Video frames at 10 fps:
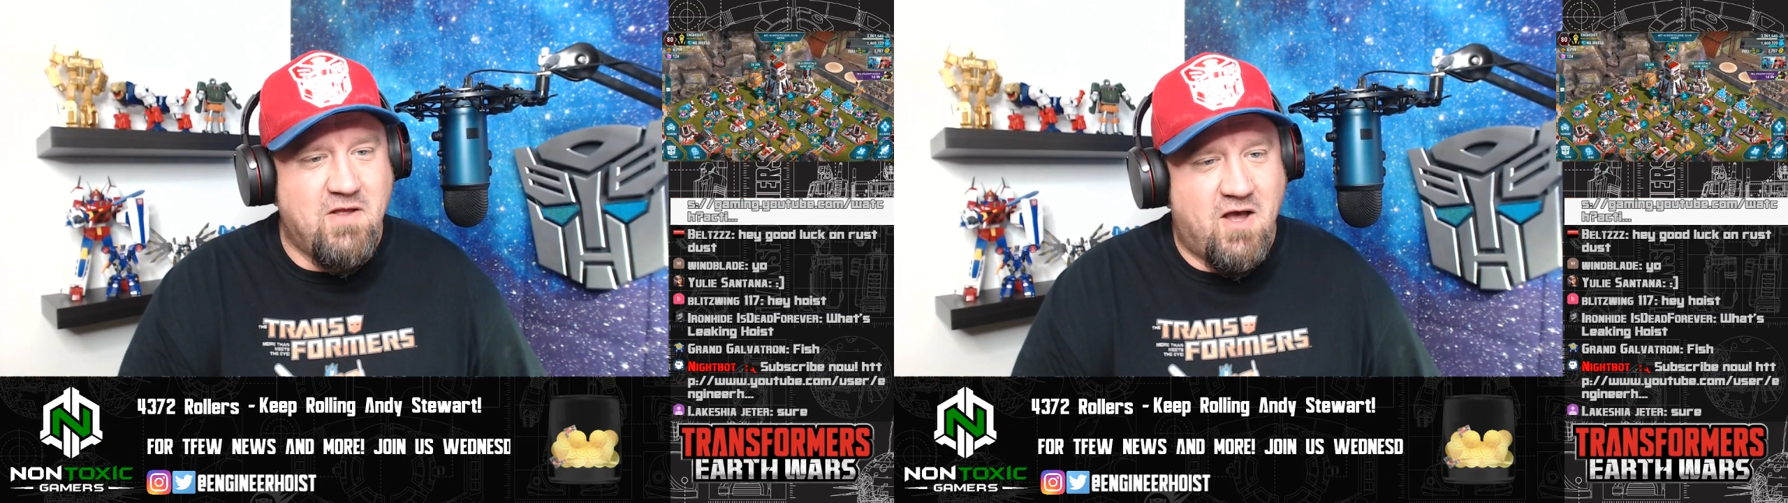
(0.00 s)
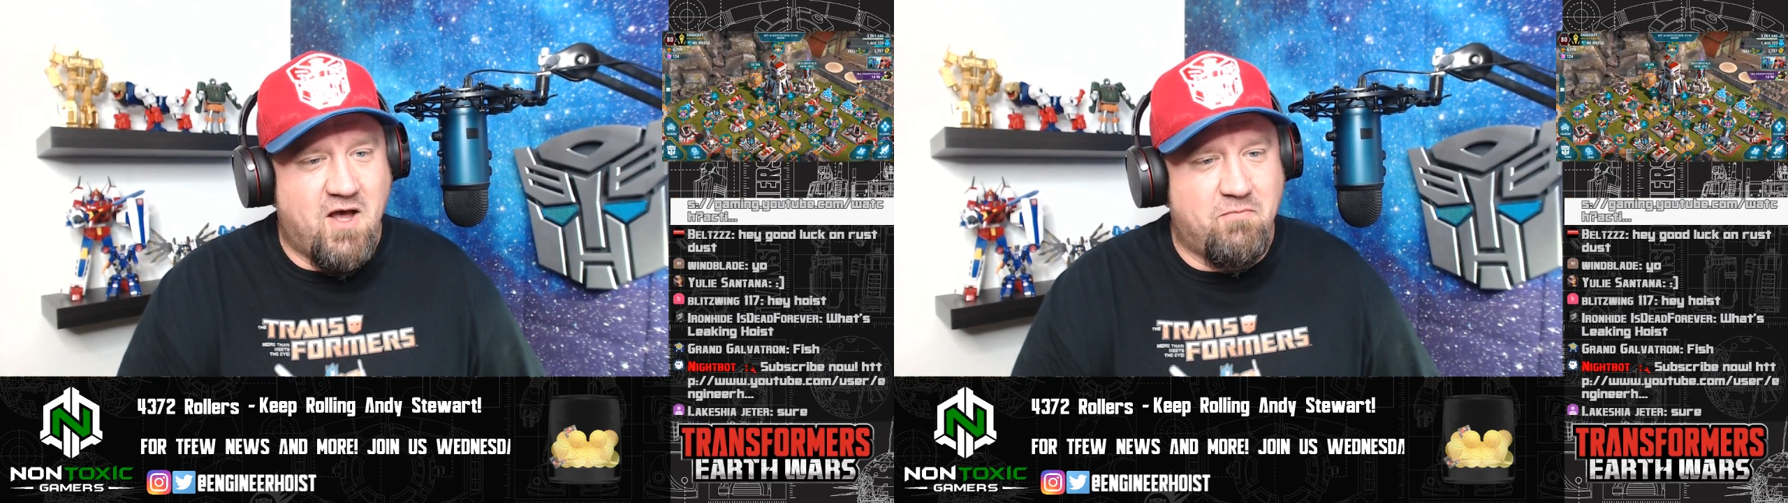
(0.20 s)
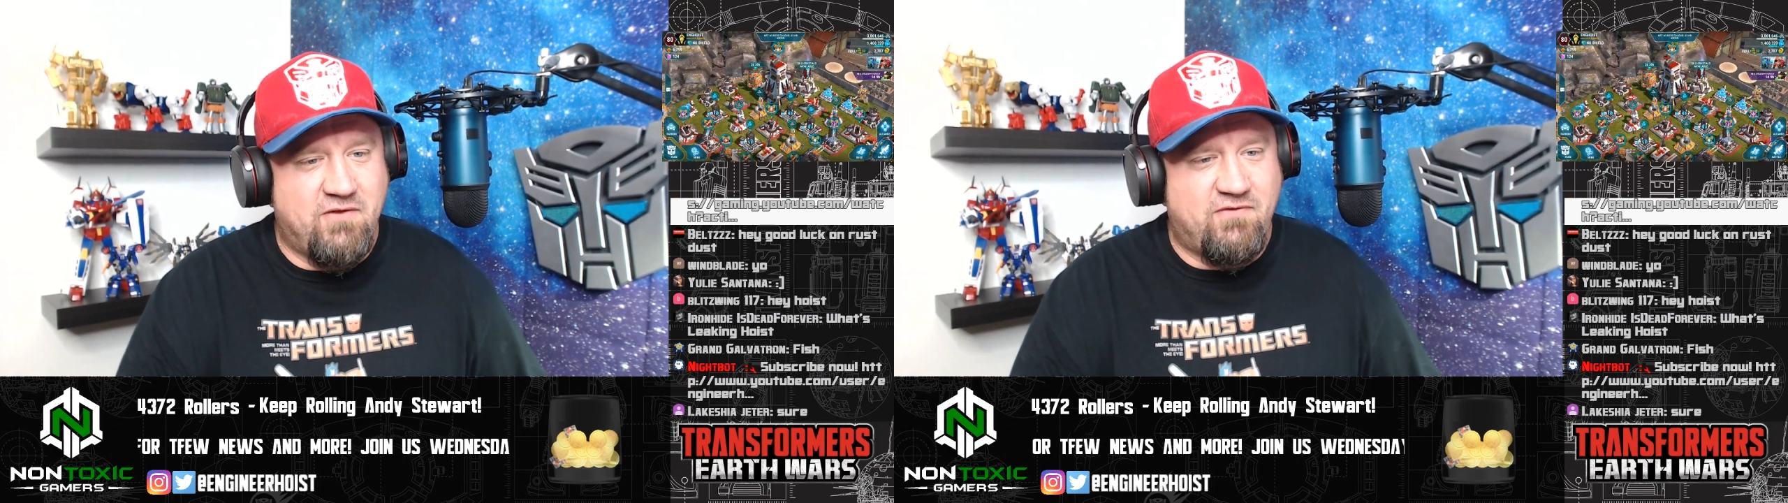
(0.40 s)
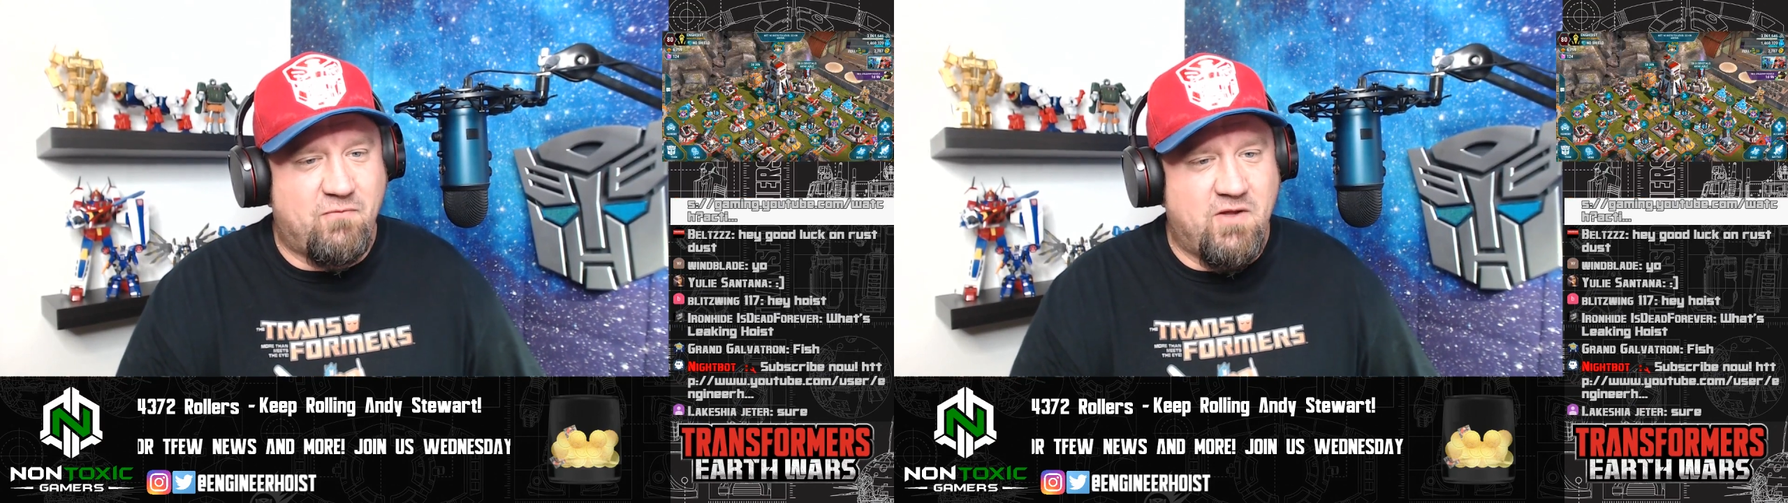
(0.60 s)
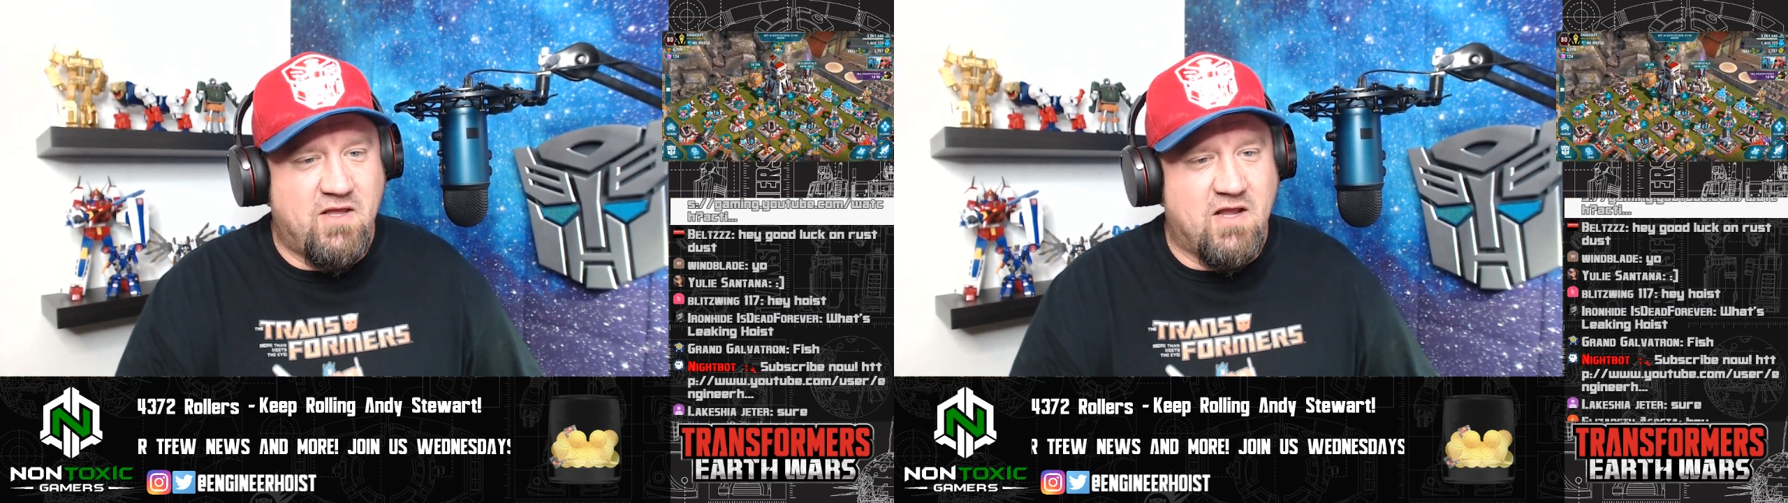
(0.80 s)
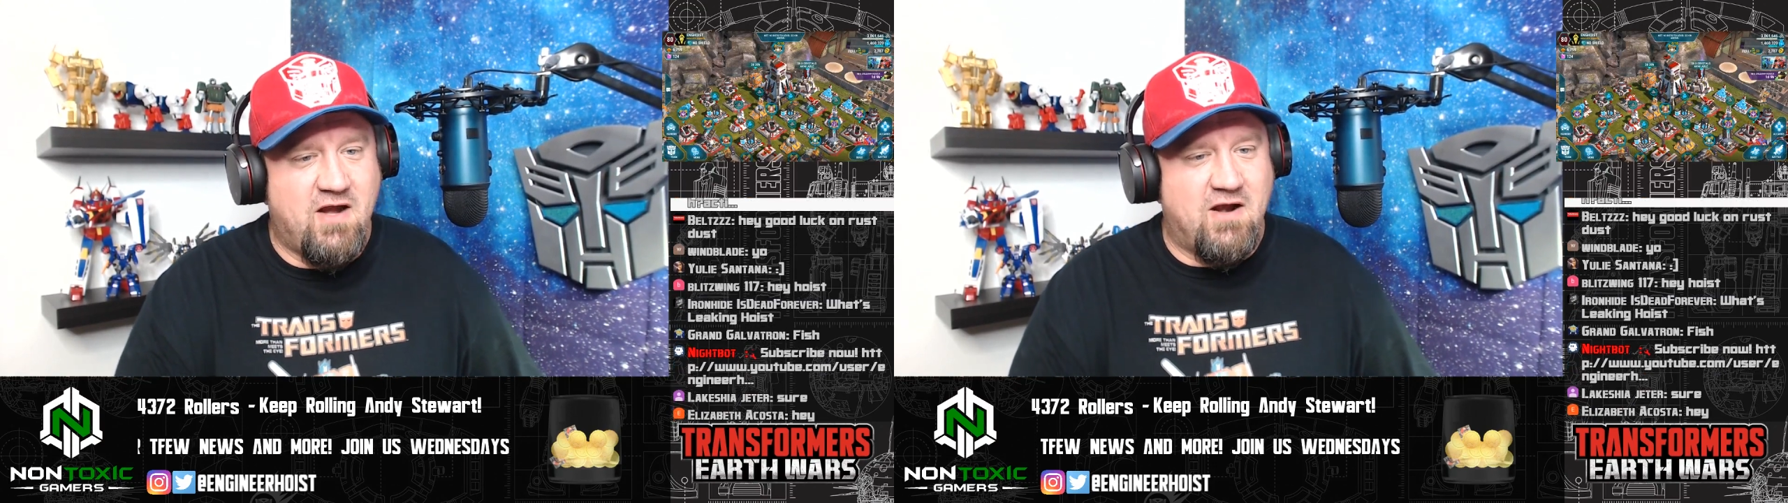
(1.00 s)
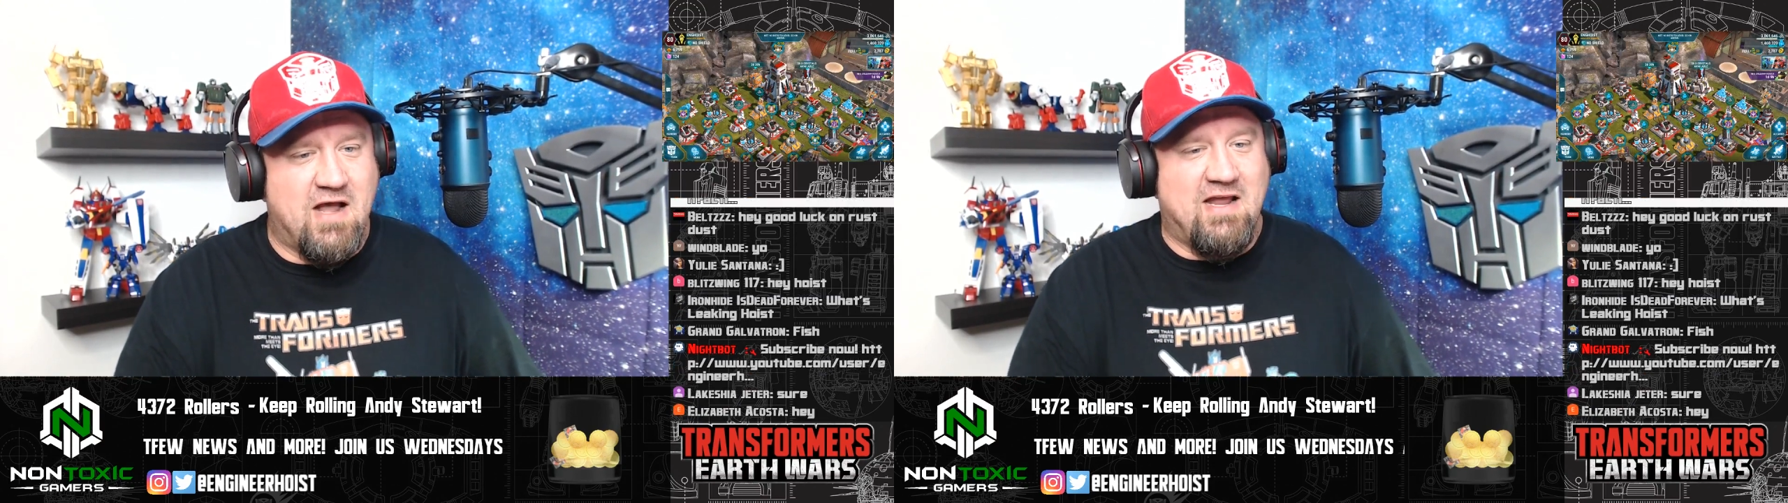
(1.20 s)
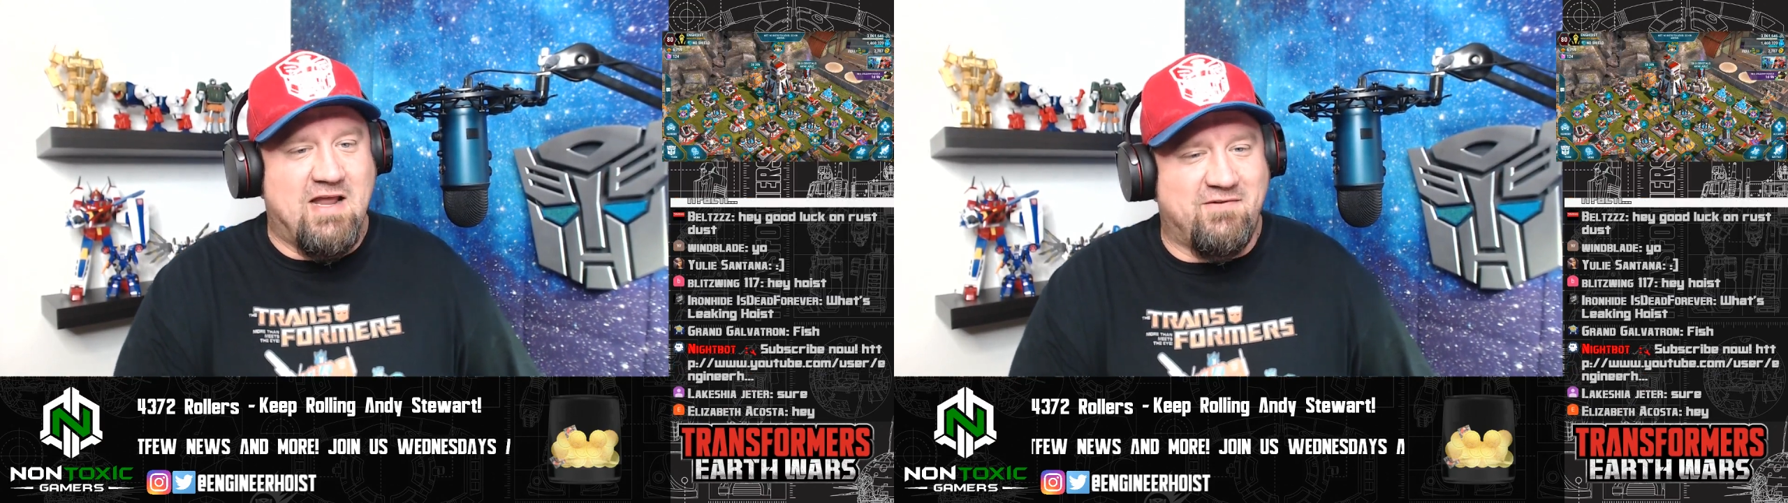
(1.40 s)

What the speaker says: Blitzwing, Ironhide